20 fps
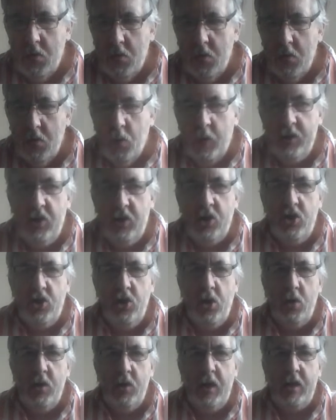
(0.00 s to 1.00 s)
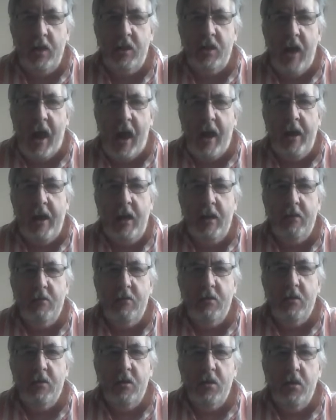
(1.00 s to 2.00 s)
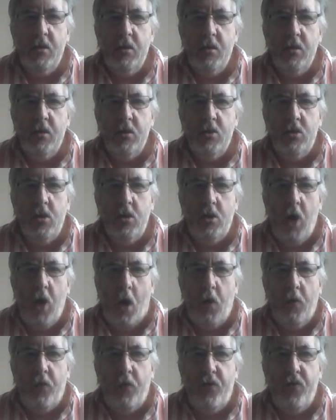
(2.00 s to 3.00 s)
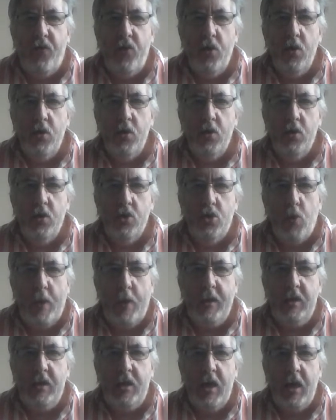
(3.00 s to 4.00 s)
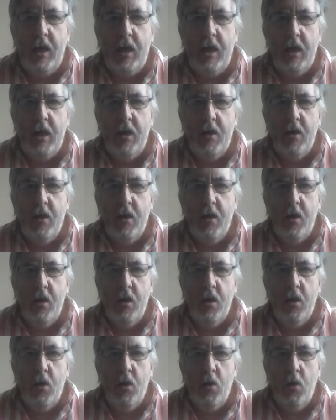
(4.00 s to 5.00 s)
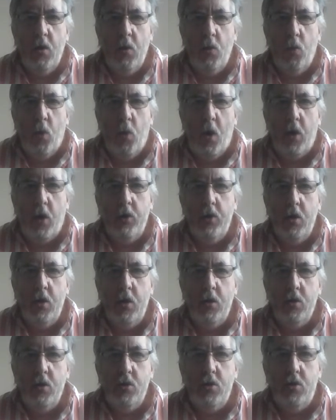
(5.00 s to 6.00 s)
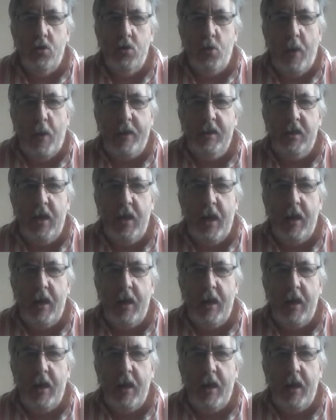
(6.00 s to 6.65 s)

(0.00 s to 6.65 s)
which is New Year's Day, to Golf 2120.